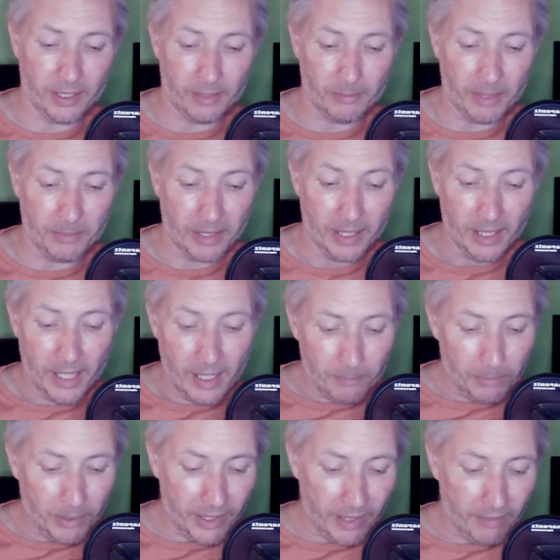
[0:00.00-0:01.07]
but there are
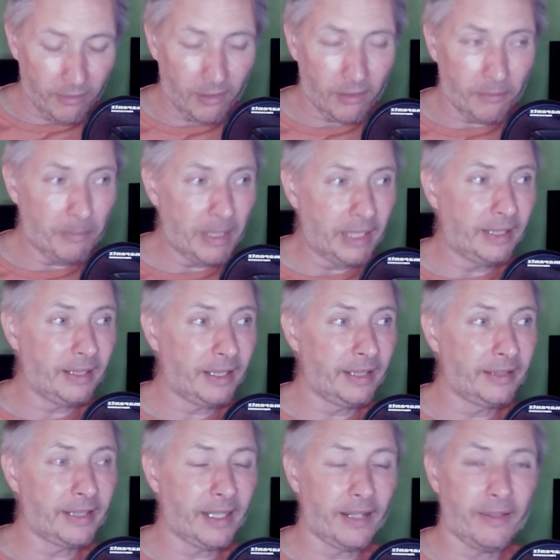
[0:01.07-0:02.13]
many things out there
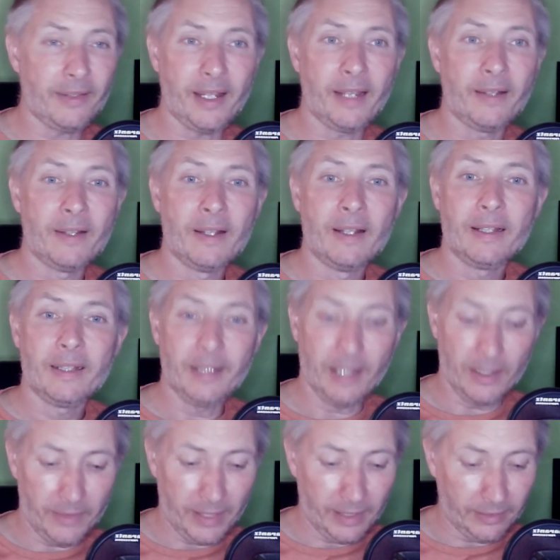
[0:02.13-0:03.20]
you know there's like the
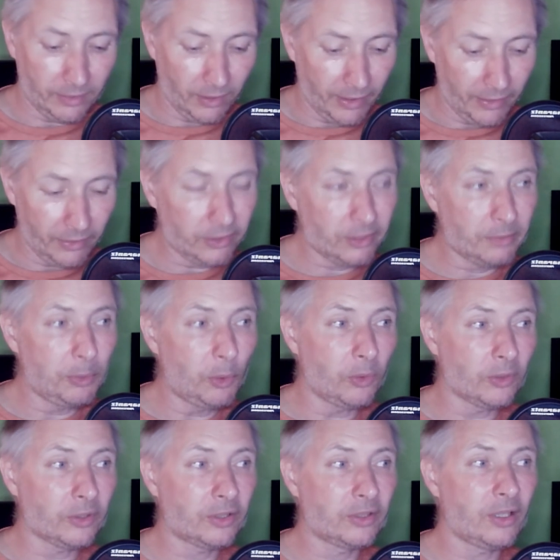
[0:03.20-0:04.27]
sports um,